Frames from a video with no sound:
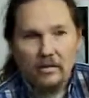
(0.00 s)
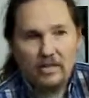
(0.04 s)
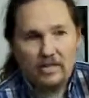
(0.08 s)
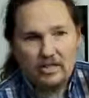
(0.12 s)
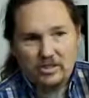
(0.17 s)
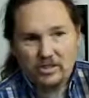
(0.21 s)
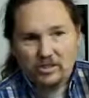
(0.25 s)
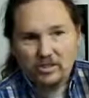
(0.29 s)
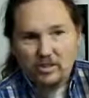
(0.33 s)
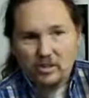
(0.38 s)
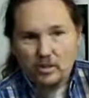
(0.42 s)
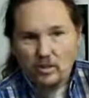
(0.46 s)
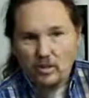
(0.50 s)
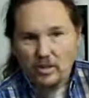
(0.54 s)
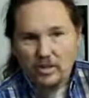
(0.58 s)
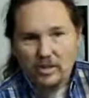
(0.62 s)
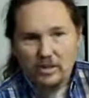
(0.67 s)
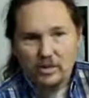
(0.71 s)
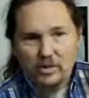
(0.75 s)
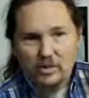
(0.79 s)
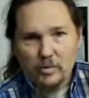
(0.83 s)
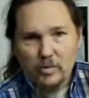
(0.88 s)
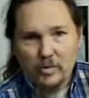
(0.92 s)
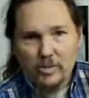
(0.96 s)
it's still, we're
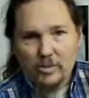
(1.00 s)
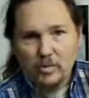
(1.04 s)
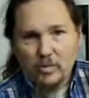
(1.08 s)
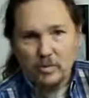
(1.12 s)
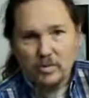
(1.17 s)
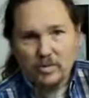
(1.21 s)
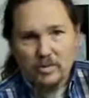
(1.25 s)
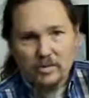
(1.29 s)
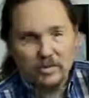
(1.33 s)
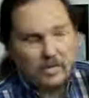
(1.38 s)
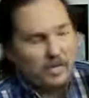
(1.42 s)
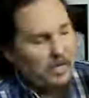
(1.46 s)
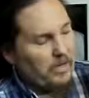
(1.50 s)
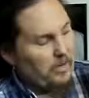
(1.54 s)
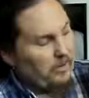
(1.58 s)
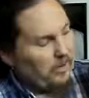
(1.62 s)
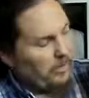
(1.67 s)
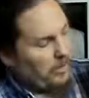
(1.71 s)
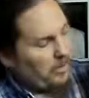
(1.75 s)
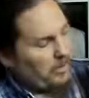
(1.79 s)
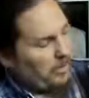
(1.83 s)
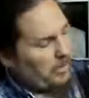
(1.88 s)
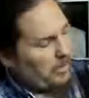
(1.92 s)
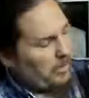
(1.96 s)
going to switch one side
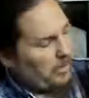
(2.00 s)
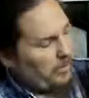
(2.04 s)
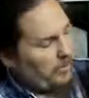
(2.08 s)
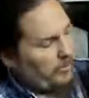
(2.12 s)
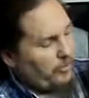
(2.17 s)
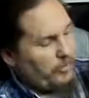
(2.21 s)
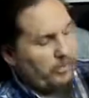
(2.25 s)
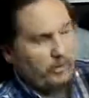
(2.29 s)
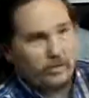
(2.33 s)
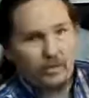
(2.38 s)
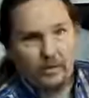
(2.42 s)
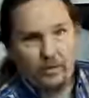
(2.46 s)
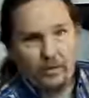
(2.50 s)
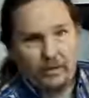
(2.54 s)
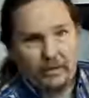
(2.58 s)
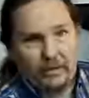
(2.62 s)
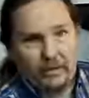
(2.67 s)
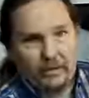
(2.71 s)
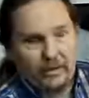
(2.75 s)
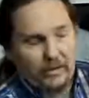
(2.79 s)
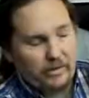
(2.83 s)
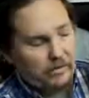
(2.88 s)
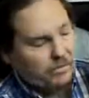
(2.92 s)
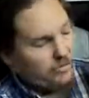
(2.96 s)
on and off with the
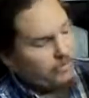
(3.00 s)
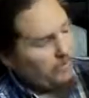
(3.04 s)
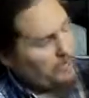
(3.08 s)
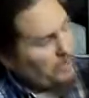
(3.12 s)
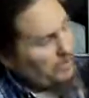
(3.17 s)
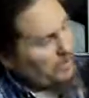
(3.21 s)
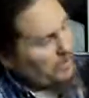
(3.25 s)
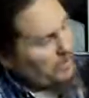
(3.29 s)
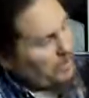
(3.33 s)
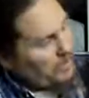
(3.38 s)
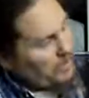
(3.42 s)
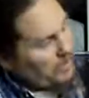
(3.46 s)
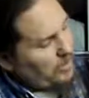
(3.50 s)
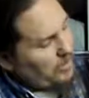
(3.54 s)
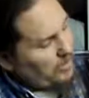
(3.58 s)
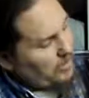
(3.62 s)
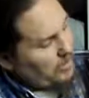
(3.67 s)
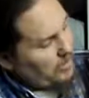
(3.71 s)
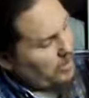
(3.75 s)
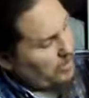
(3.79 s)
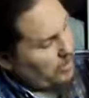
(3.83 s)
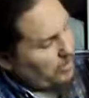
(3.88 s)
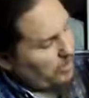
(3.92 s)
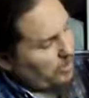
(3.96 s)
relay.
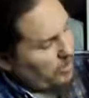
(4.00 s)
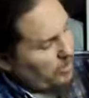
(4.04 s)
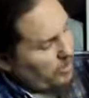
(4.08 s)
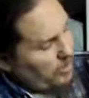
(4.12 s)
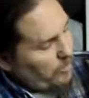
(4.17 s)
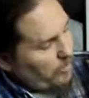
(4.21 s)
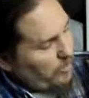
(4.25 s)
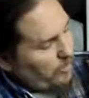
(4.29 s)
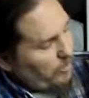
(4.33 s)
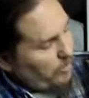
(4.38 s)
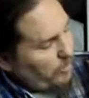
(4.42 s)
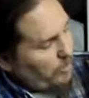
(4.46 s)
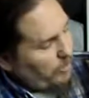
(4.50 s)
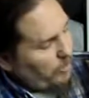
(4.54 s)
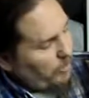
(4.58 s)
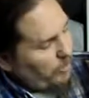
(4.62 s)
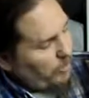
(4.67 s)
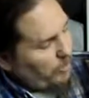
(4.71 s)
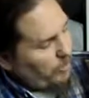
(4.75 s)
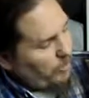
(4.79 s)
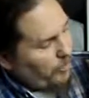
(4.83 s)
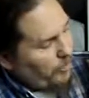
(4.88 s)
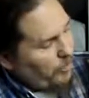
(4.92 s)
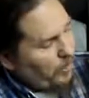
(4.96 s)
So we
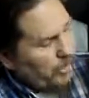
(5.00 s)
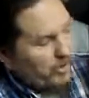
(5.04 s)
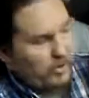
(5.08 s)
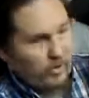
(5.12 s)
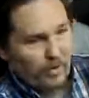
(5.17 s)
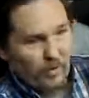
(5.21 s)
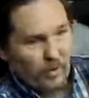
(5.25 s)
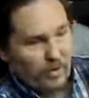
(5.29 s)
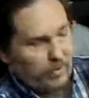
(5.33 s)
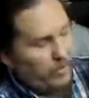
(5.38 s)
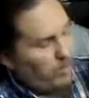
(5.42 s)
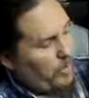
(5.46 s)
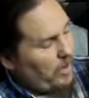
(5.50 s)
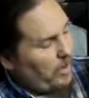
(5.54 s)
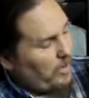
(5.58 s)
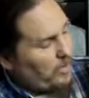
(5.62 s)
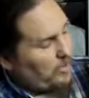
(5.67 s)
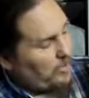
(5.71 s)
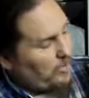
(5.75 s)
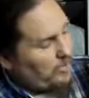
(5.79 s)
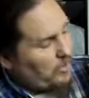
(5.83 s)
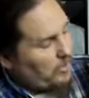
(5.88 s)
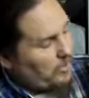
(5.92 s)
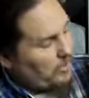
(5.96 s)
bring the red
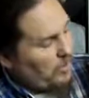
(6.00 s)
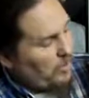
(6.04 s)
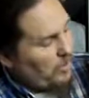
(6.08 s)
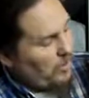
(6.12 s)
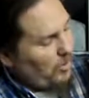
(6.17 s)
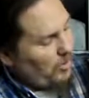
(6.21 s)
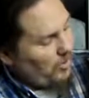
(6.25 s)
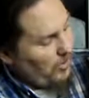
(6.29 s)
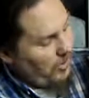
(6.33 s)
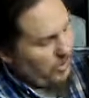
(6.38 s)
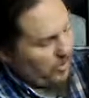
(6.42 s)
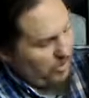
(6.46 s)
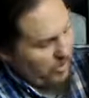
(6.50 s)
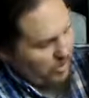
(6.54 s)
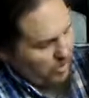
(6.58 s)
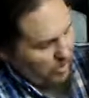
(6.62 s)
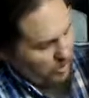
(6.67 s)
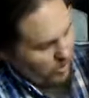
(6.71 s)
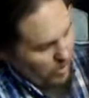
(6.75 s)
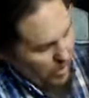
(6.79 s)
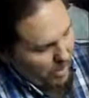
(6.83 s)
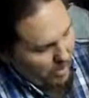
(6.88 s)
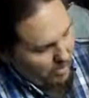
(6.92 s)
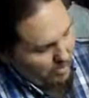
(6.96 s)
wires over
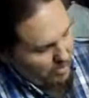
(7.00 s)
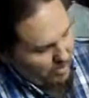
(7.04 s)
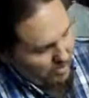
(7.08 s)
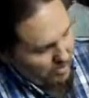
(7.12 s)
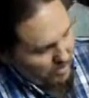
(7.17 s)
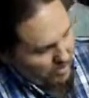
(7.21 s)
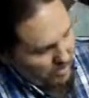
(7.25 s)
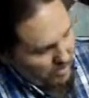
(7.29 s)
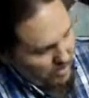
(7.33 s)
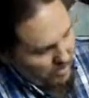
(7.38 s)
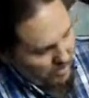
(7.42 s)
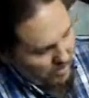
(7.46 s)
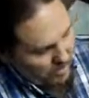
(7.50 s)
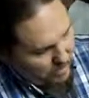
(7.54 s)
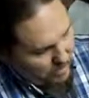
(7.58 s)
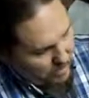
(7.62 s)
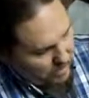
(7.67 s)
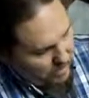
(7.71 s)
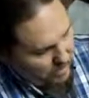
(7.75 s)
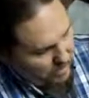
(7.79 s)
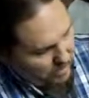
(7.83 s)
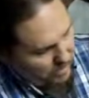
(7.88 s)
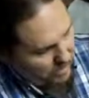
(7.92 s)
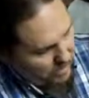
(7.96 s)
here, wire them
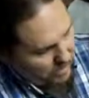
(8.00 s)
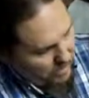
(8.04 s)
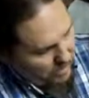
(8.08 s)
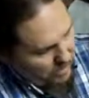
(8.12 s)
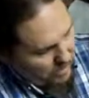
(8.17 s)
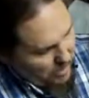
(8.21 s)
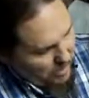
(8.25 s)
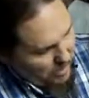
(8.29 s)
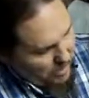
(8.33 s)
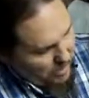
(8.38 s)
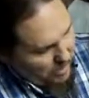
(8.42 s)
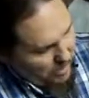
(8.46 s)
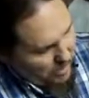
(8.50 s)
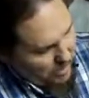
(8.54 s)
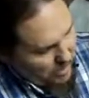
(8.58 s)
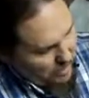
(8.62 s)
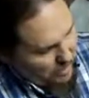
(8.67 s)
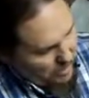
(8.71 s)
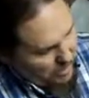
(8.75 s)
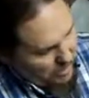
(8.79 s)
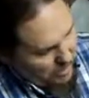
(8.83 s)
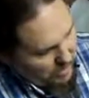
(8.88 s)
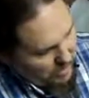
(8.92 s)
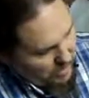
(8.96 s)
down,
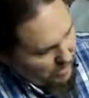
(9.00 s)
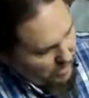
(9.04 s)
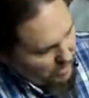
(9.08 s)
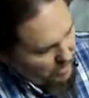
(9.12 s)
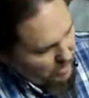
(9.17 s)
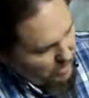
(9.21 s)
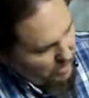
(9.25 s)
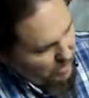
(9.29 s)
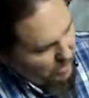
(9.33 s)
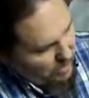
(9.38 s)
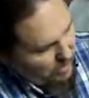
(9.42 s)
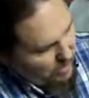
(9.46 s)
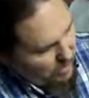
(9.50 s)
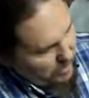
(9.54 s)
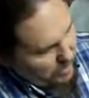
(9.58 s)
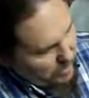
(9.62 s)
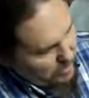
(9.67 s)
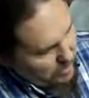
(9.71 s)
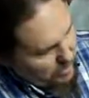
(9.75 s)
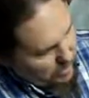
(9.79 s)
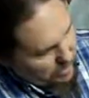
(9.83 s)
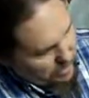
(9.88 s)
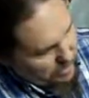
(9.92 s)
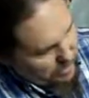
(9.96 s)
and then on
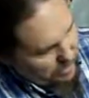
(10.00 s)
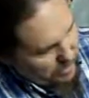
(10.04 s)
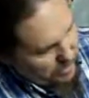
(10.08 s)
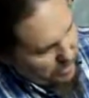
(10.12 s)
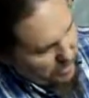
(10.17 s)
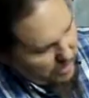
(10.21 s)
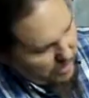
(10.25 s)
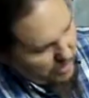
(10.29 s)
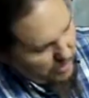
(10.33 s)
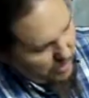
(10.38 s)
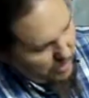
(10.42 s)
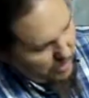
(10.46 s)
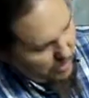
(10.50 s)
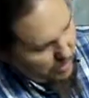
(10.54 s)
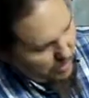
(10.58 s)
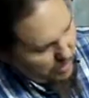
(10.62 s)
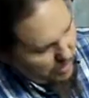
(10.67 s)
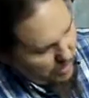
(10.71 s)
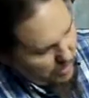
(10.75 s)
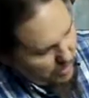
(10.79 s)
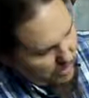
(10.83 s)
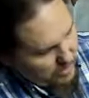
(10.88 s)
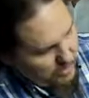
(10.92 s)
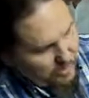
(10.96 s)
the other side I
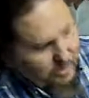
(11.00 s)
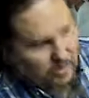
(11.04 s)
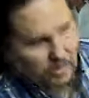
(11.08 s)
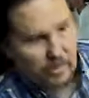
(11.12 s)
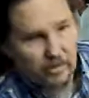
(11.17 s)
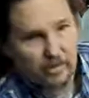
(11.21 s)
brought